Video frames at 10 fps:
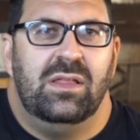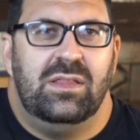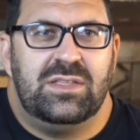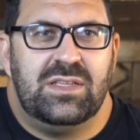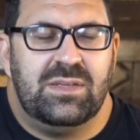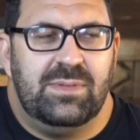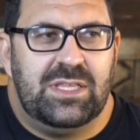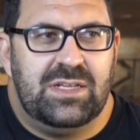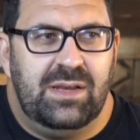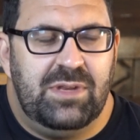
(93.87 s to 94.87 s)
at
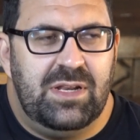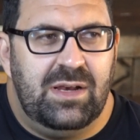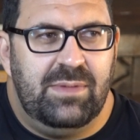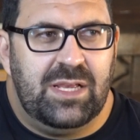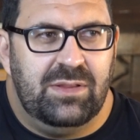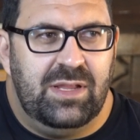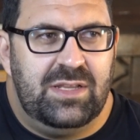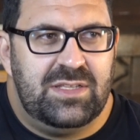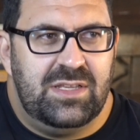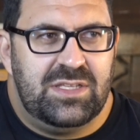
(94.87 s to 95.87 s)
the time did not make a lot
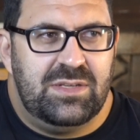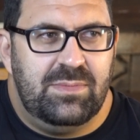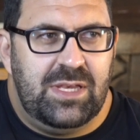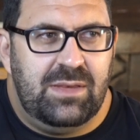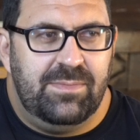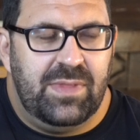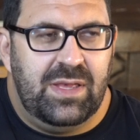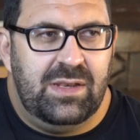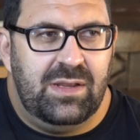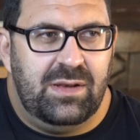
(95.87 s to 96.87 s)
of sense to me,
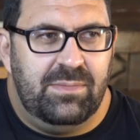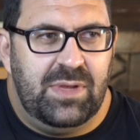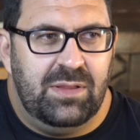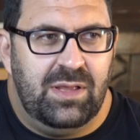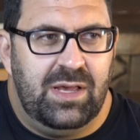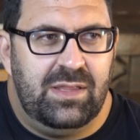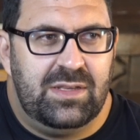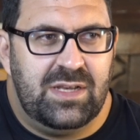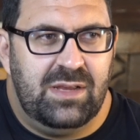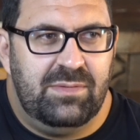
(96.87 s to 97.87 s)
and a lot of the
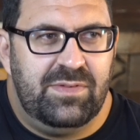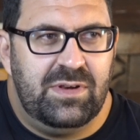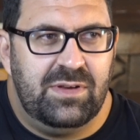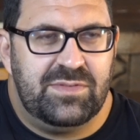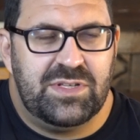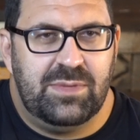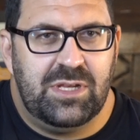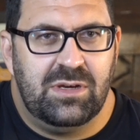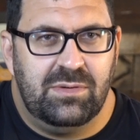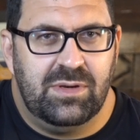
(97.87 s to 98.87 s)
time, if you don't have somebody
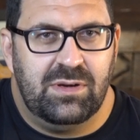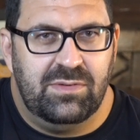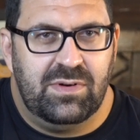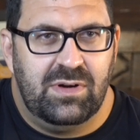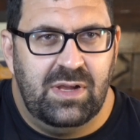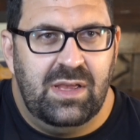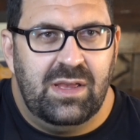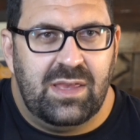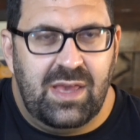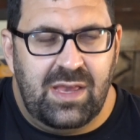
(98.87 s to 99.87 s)
going over
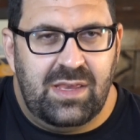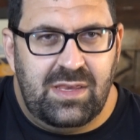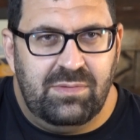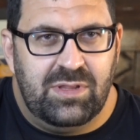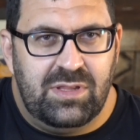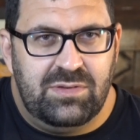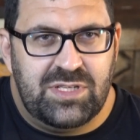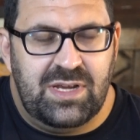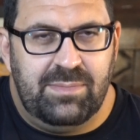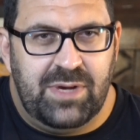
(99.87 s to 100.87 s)
KE with you
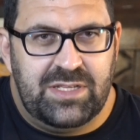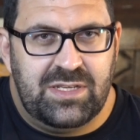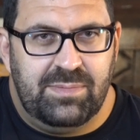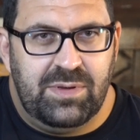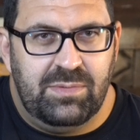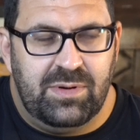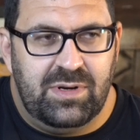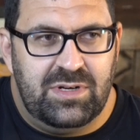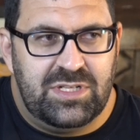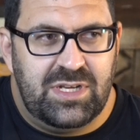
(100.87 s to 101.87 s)
step by step, you won't
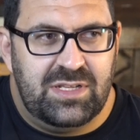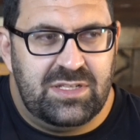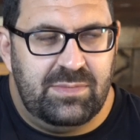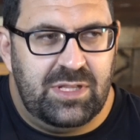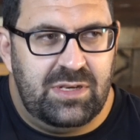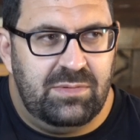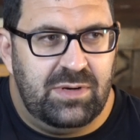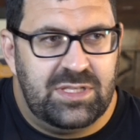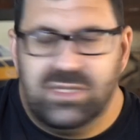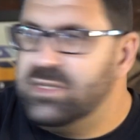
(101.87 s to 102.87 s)
understand some of the
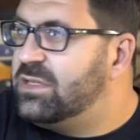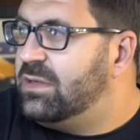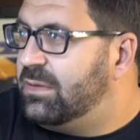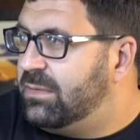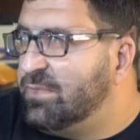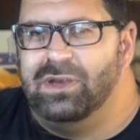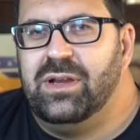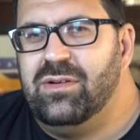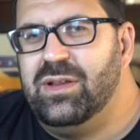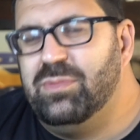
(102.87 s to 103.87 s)
nuances. So
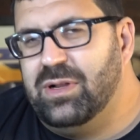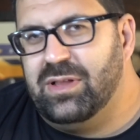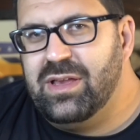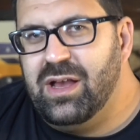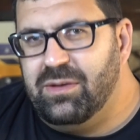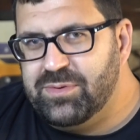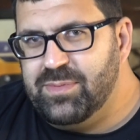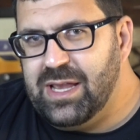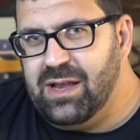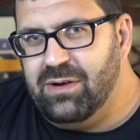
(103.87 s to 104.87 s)
Larry really helped
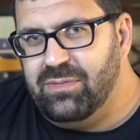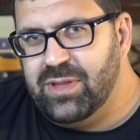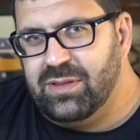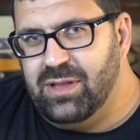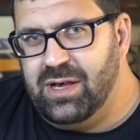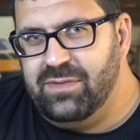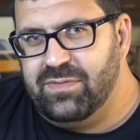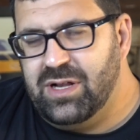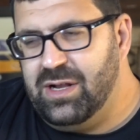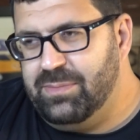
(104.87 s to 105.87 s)
me out with a lot
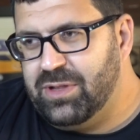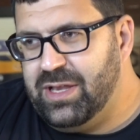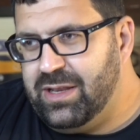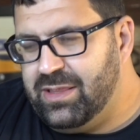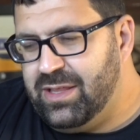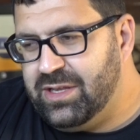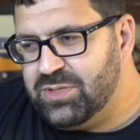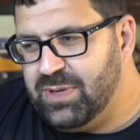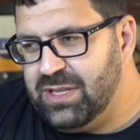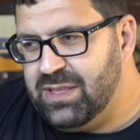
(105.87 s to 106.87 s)
of complicated
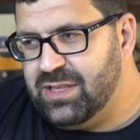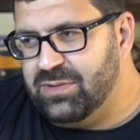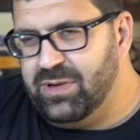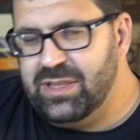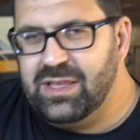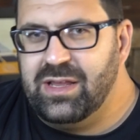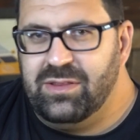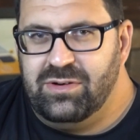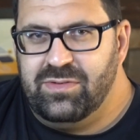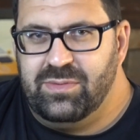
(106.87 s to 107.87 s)
things, but I think the one thing I
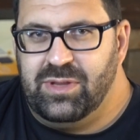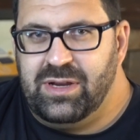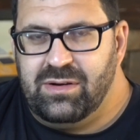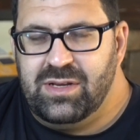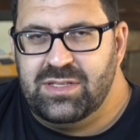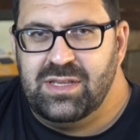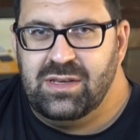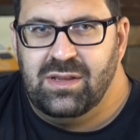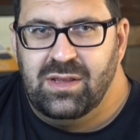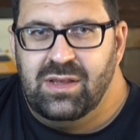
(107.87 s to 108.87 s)
learned from Larry is that